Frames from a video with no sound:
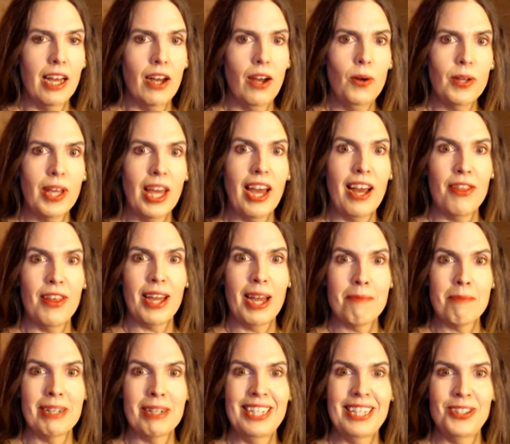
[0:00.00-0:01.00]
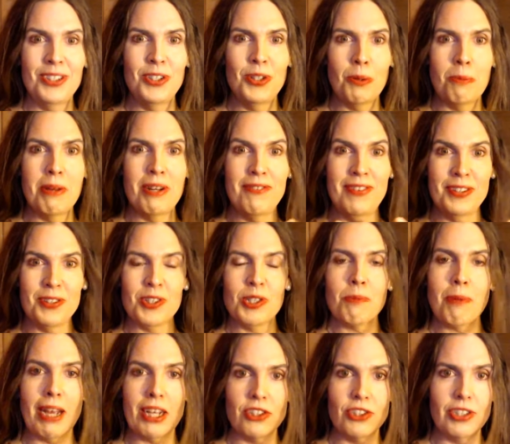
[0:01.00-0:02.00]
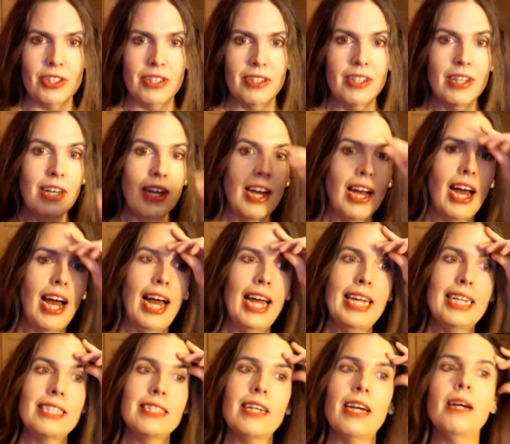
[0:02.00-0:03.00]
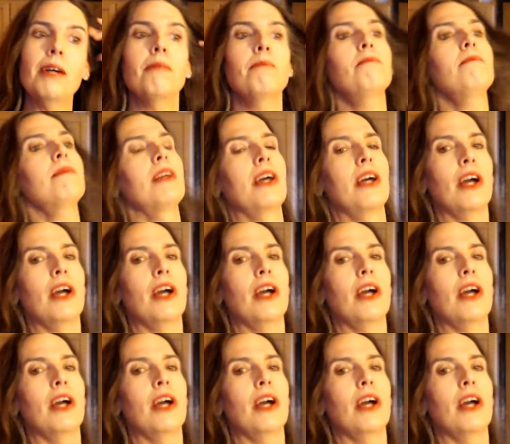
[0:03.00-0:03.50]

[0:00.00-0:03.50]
okay, I think I might need to do a bit of introspection and um,